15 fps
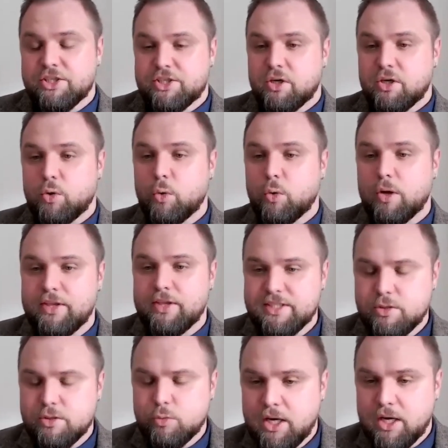So
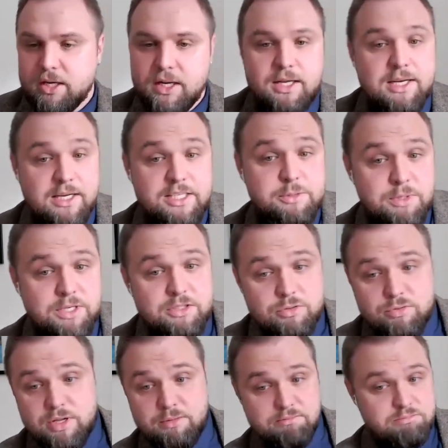this is why it leads me
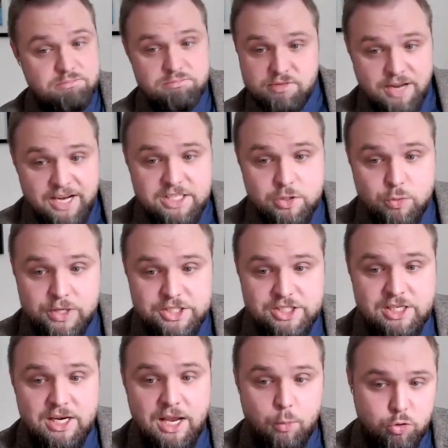to the next
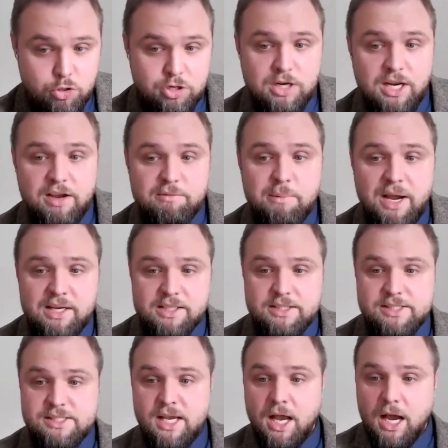question, like work-life
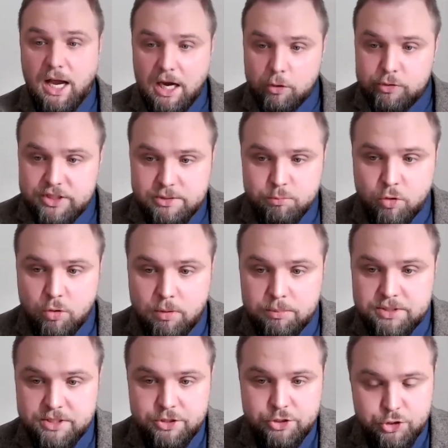balance. How does
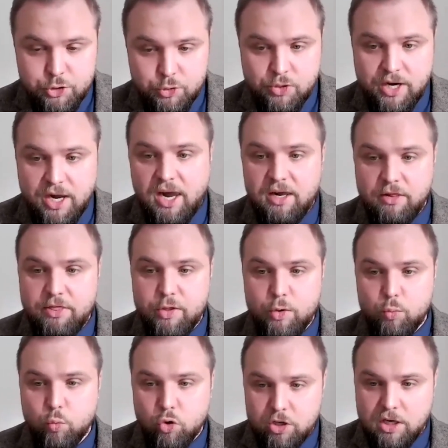Mobupps ensure a
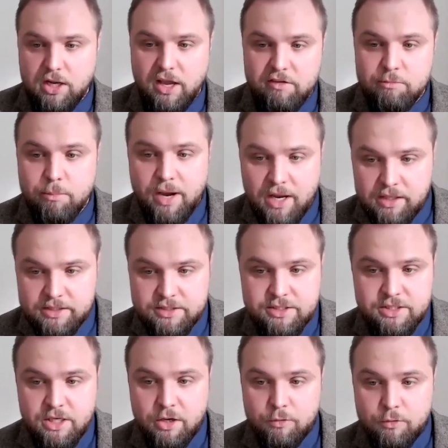healthy work-life
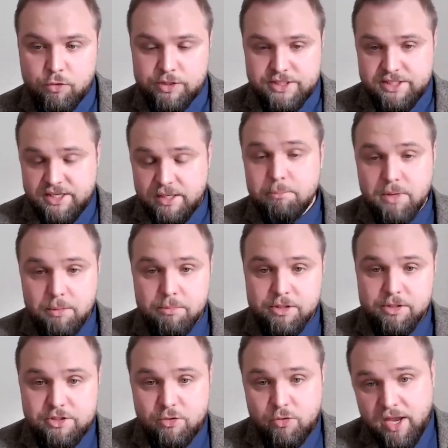balance for its team
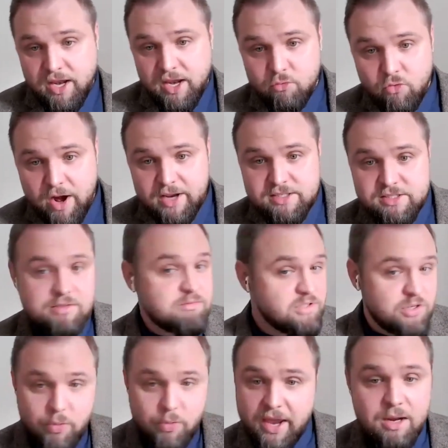members so they can rest,
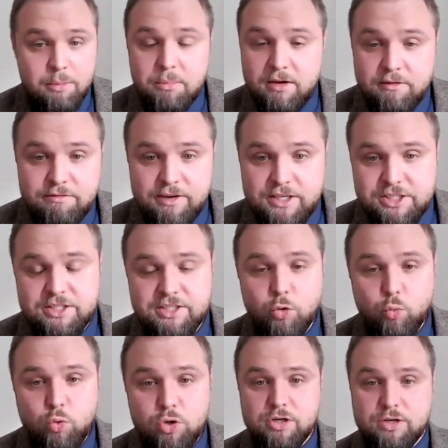so they can be
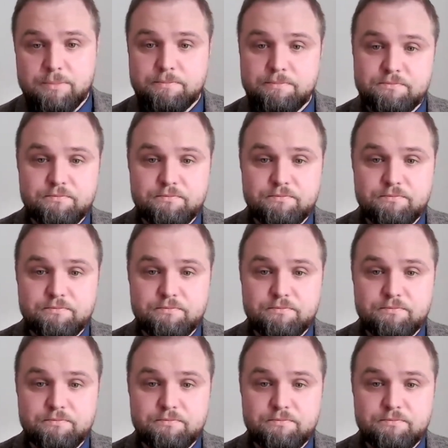efficient at work?